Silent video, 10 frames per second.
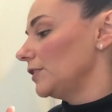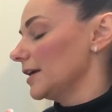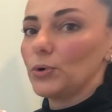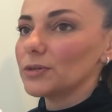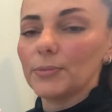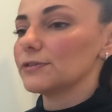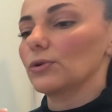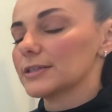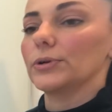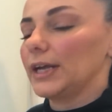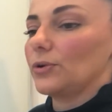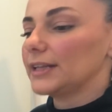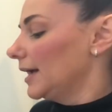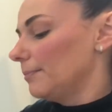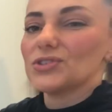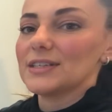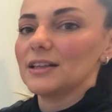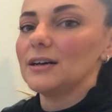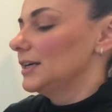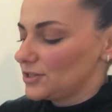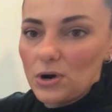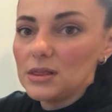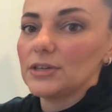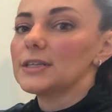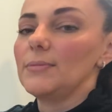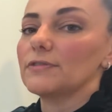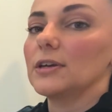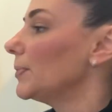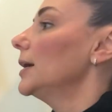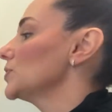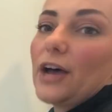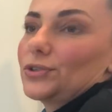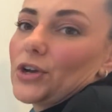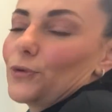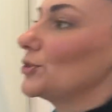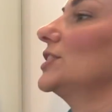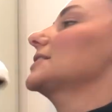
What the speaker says: my life, and I keep only the absolute essentials. It is all neatly